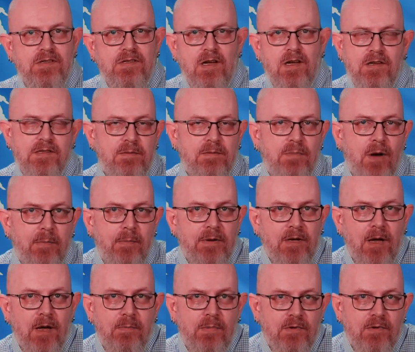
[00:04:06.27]
started
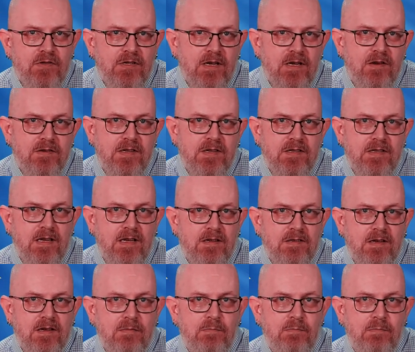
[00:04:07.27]
popping up on GeoCities,